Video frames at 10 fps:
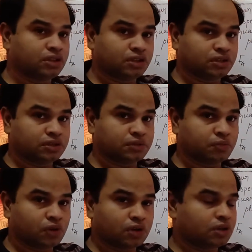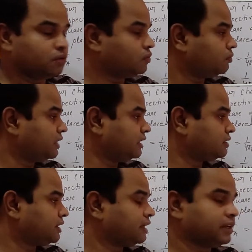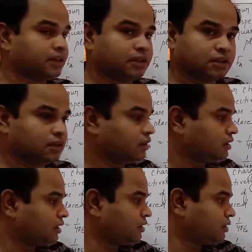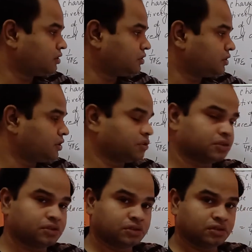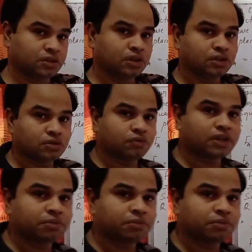small q placed at A in this direction so what will be the